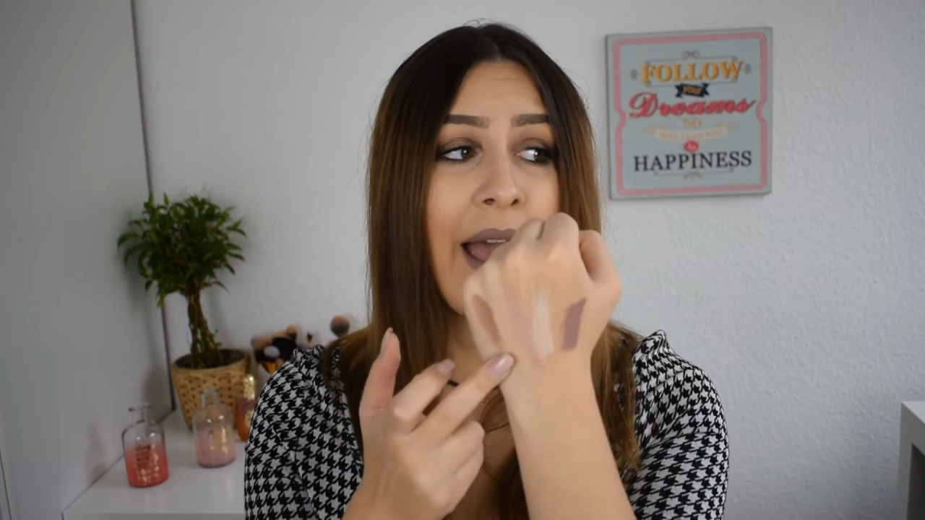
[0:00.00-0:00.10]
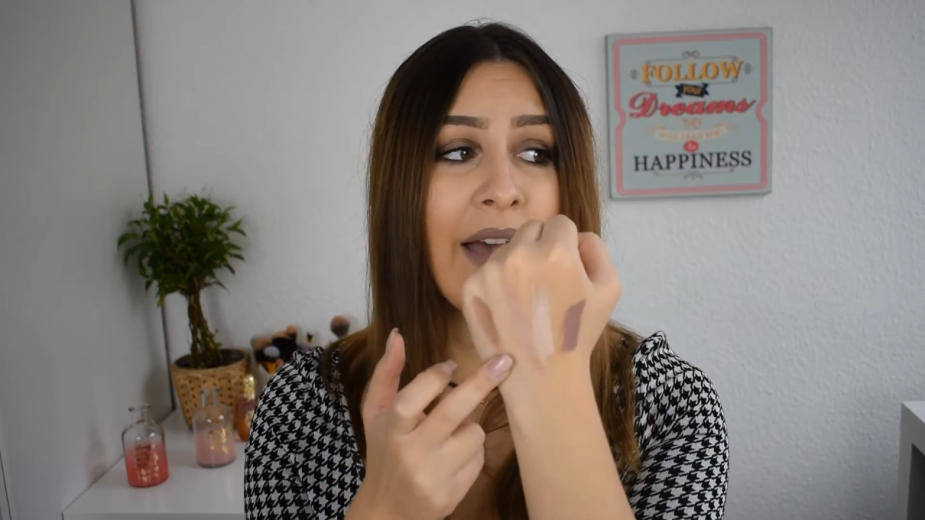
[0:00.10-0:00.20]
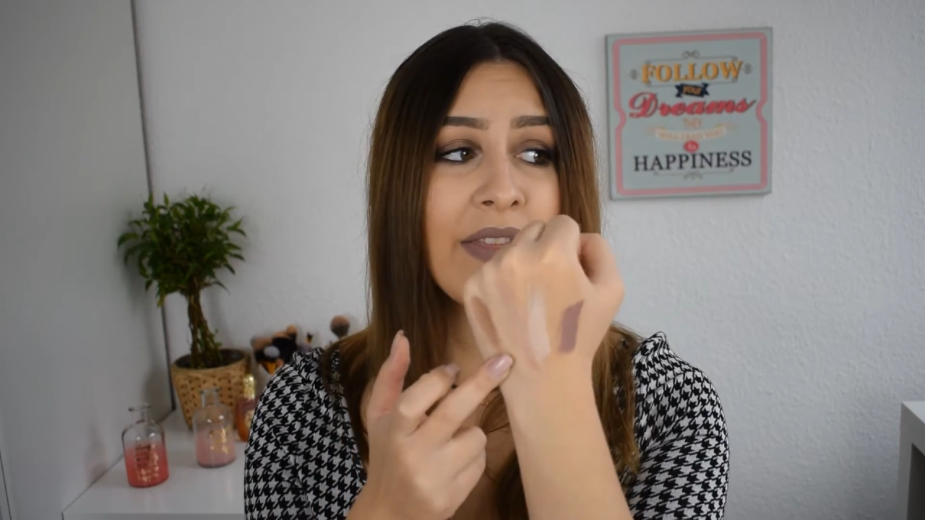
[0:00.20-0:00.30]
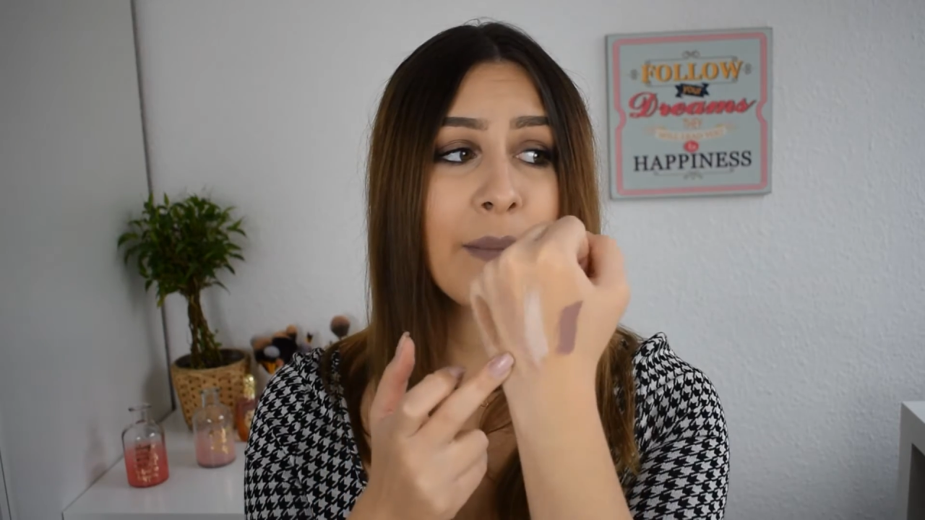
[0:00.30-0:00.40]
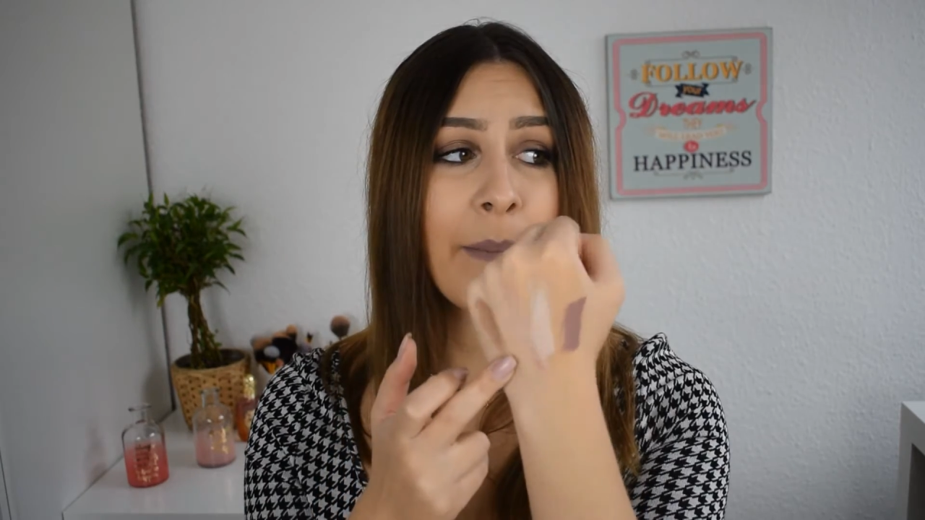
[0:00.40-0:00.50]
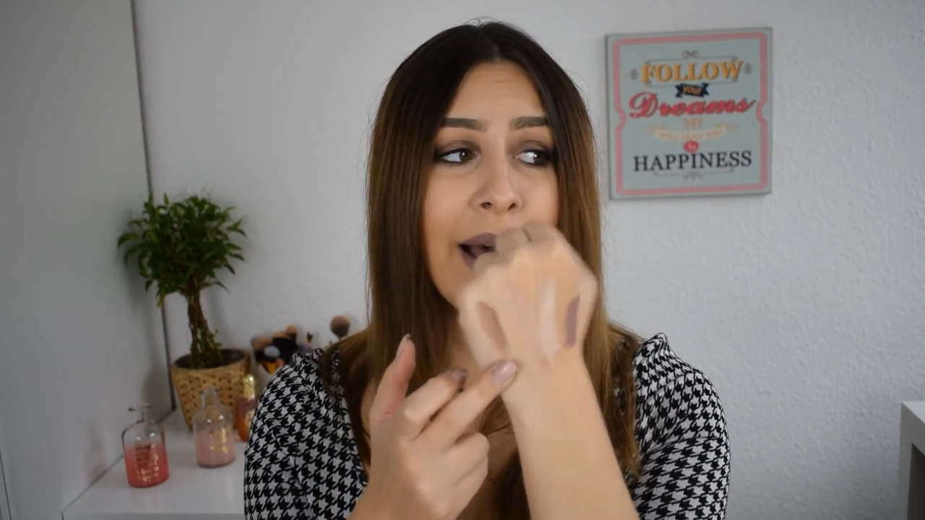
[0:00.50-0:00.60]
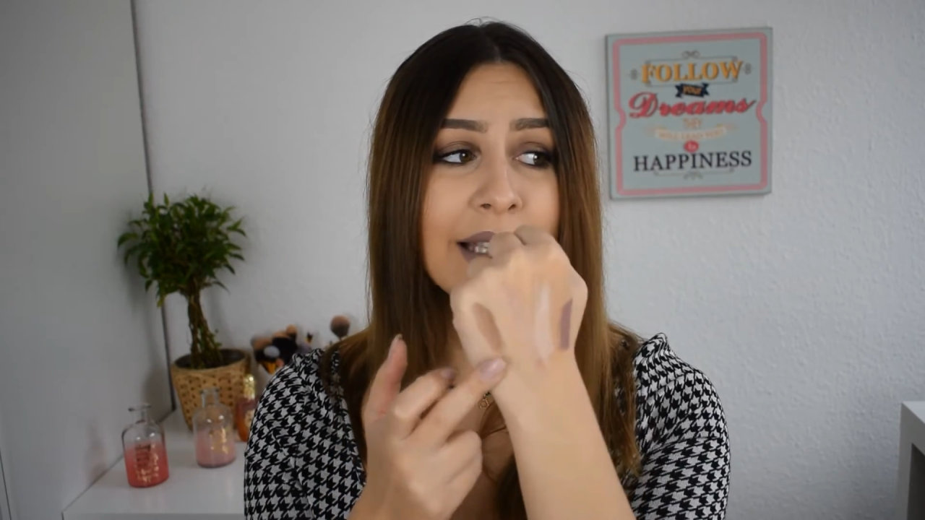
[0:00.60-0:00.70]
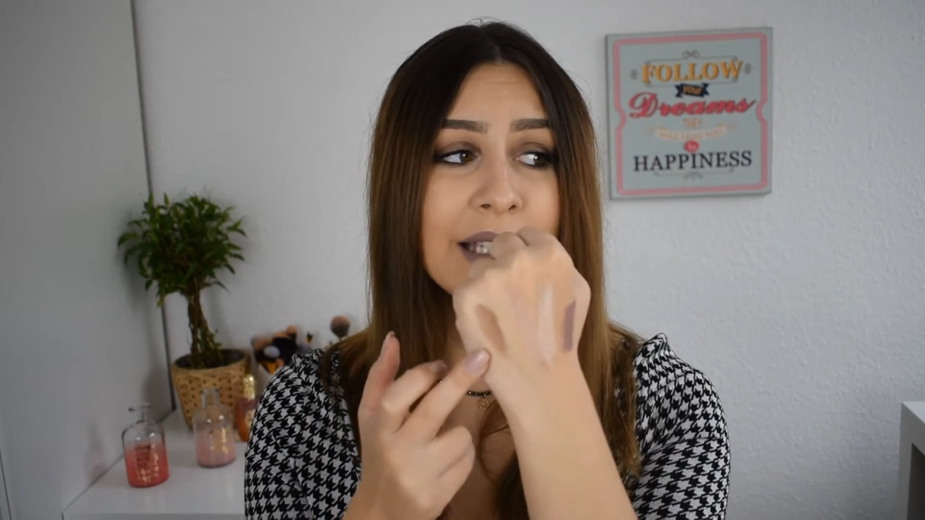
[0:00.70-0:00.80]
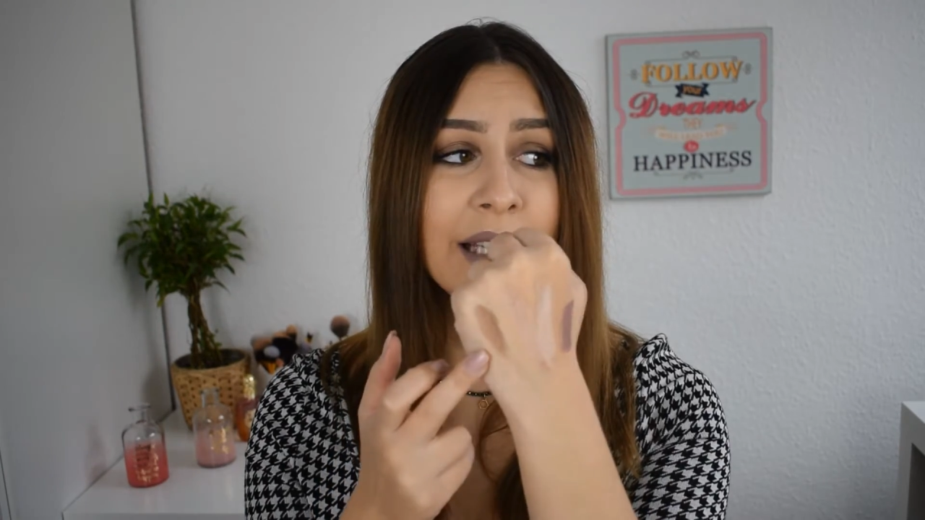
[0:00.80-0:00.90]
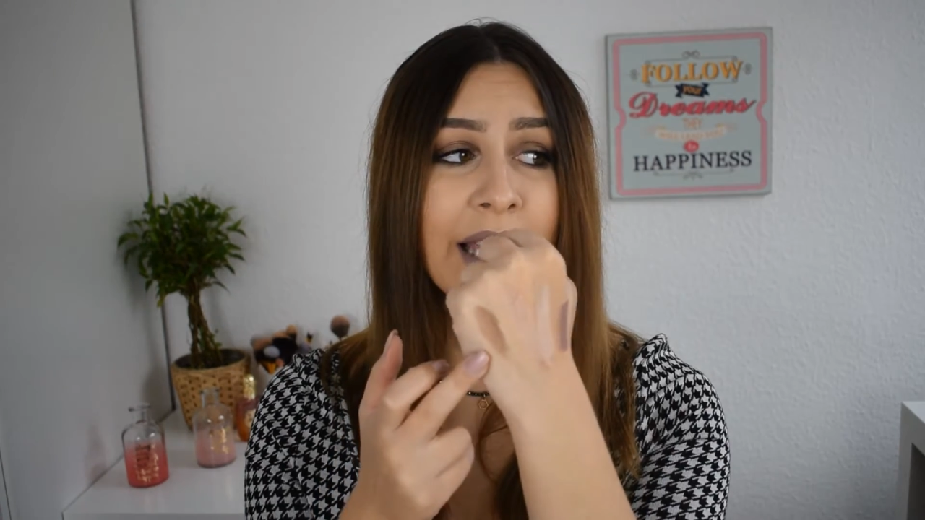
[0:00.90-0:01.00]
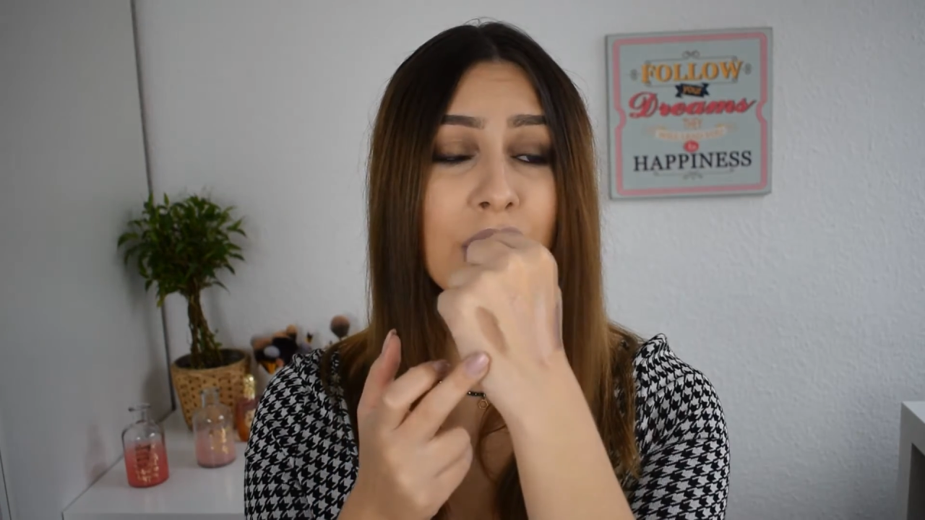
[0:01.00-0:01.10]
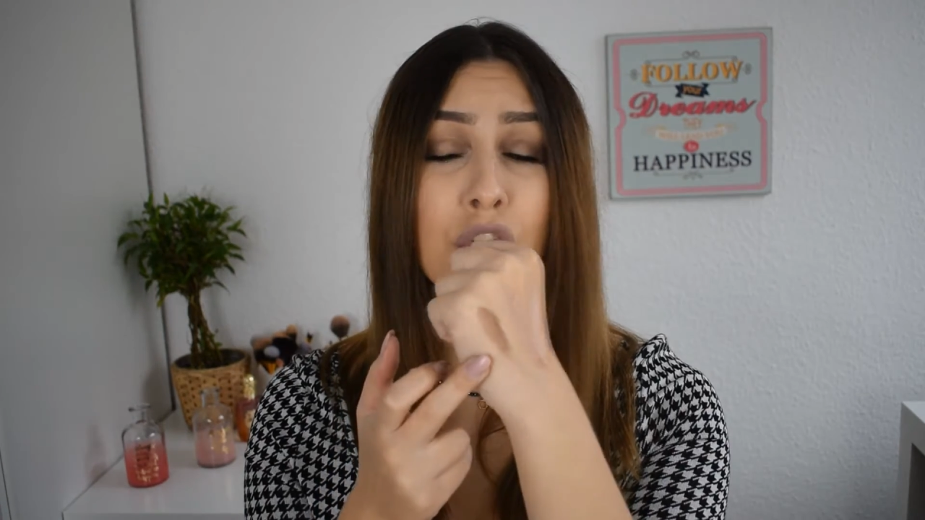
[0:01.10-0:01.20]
and the mattes are like